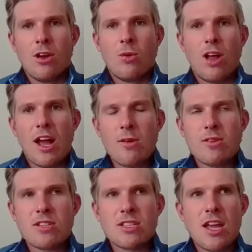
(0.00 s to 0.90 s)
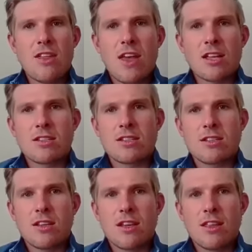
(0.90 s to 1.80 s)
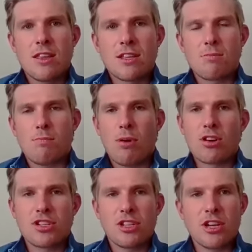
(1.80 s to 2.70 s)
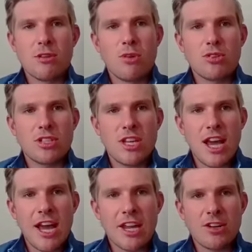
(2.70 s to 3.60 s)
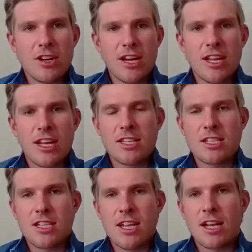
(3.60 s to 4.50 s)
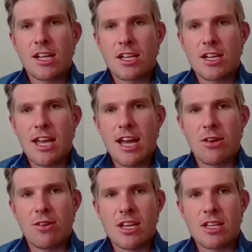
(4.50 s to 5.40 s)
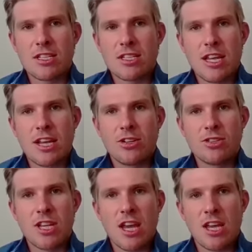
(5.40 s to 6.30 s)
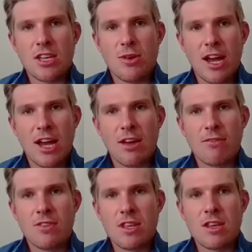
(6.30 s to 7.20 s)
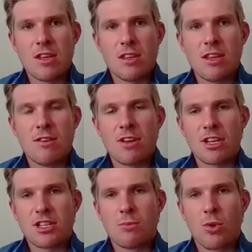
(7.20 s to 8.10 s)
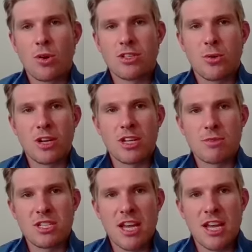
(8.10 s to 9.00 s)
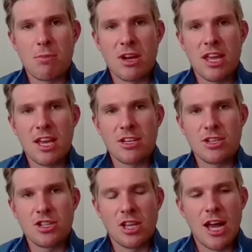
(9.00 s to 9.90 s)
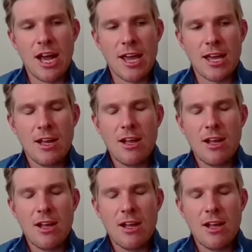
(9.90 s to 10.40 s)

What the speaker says: Well, I would say that's partially or mostly accurate. It's Santa Clara County and in San Jose, you have the eviction moratorium set by the end of July.